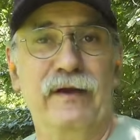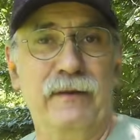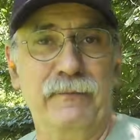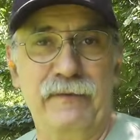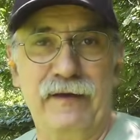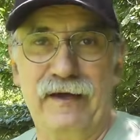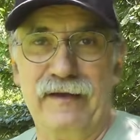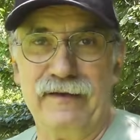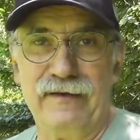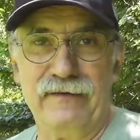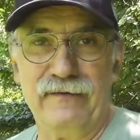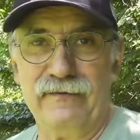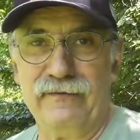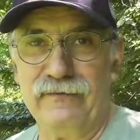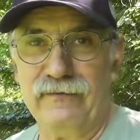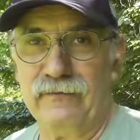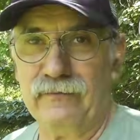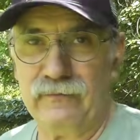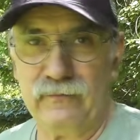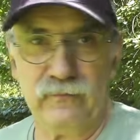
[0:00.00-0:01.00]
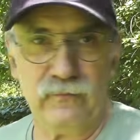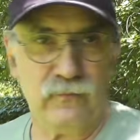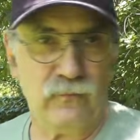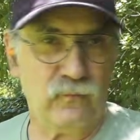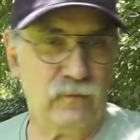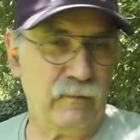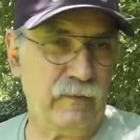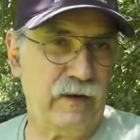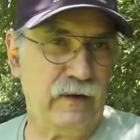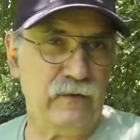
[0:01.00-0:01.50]
I'm not
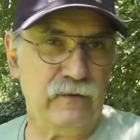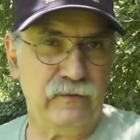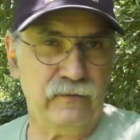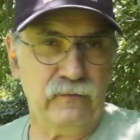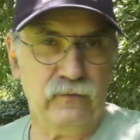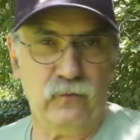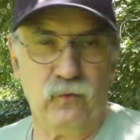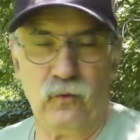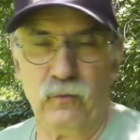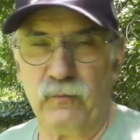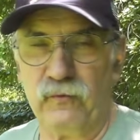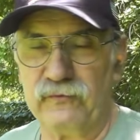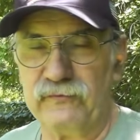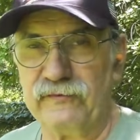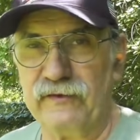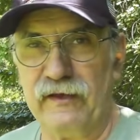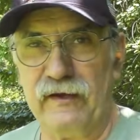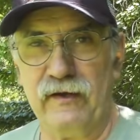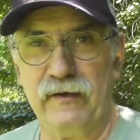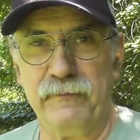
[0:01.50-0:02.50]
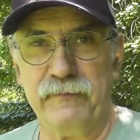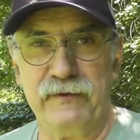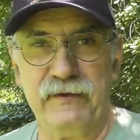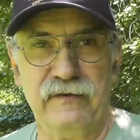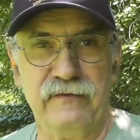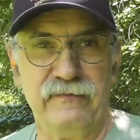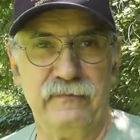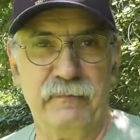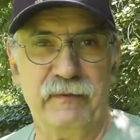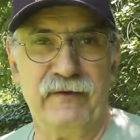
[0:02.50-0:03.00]
where my normal setup
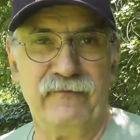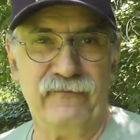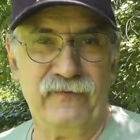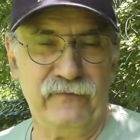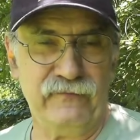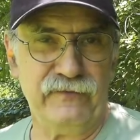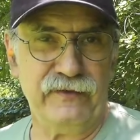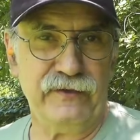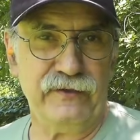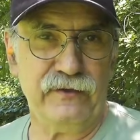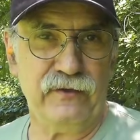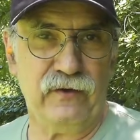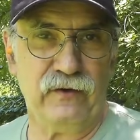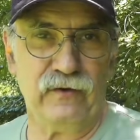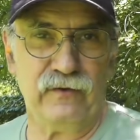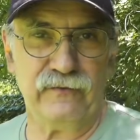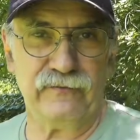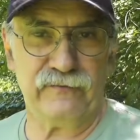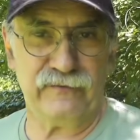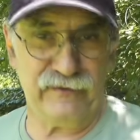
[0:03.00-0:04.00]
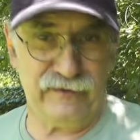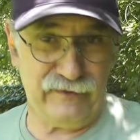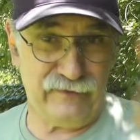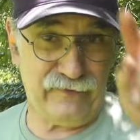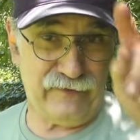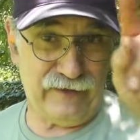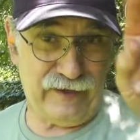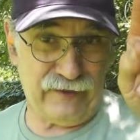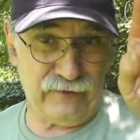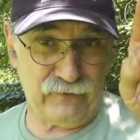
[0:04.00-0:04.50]
is, about 15 yards
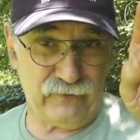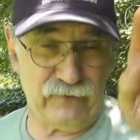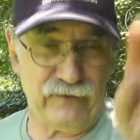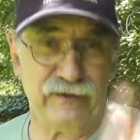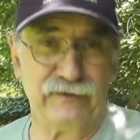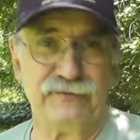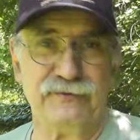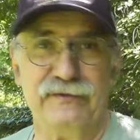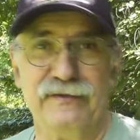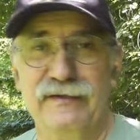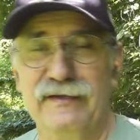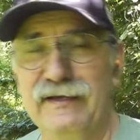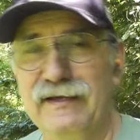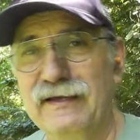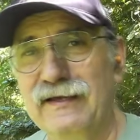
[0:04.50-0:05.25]
in that direction,